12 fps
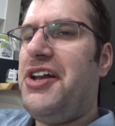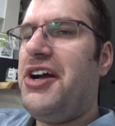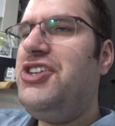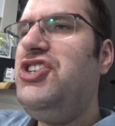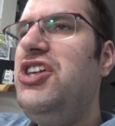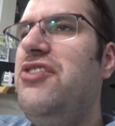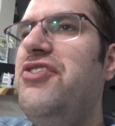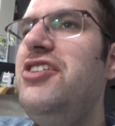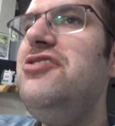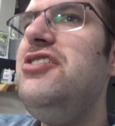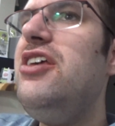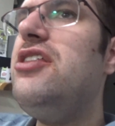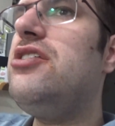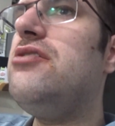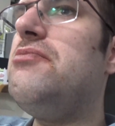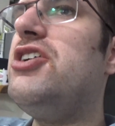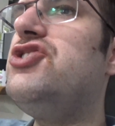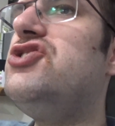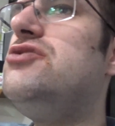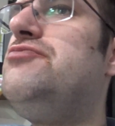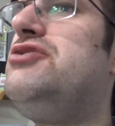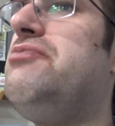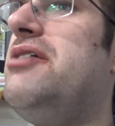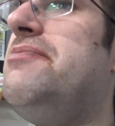actually feels like the
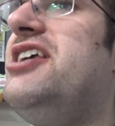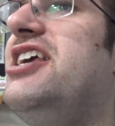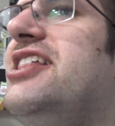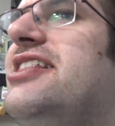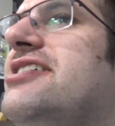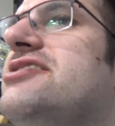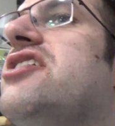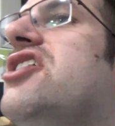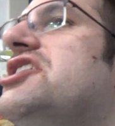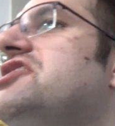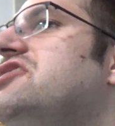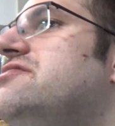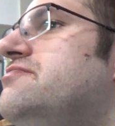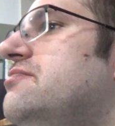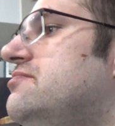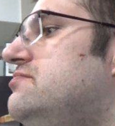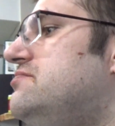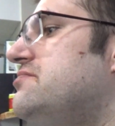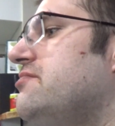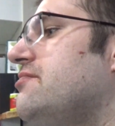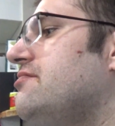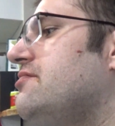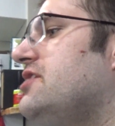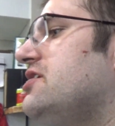mushrooms might be in the sauce,
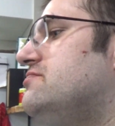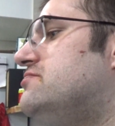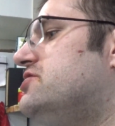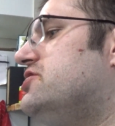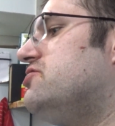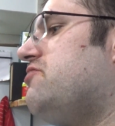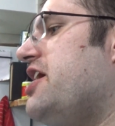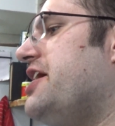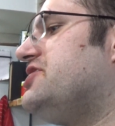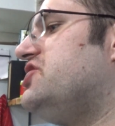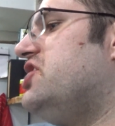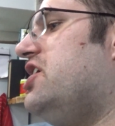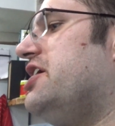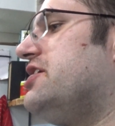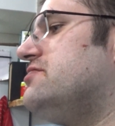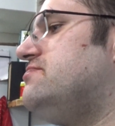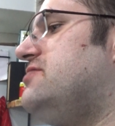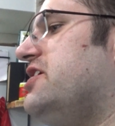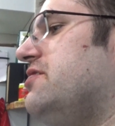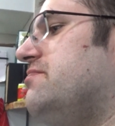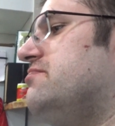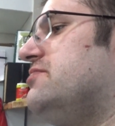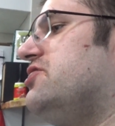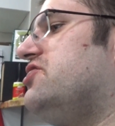which is why it's not like
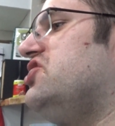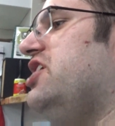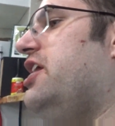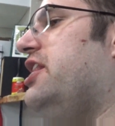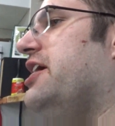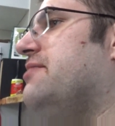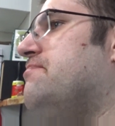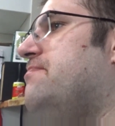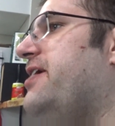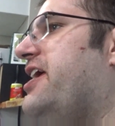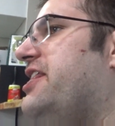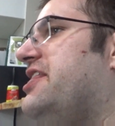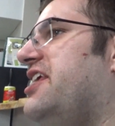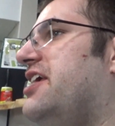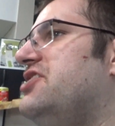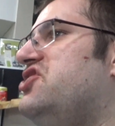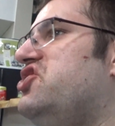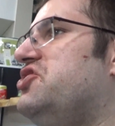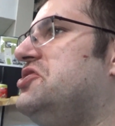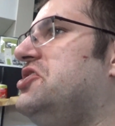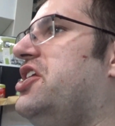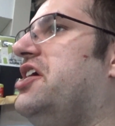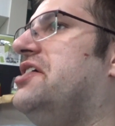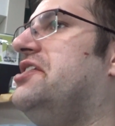they're just not like big things just
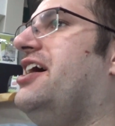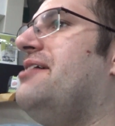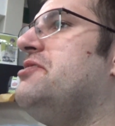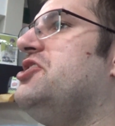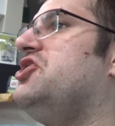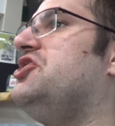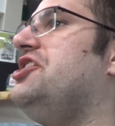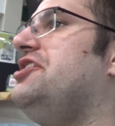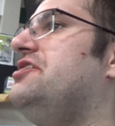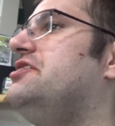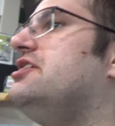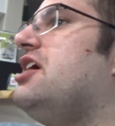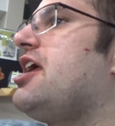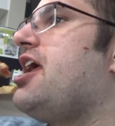sitting on top of the cheese.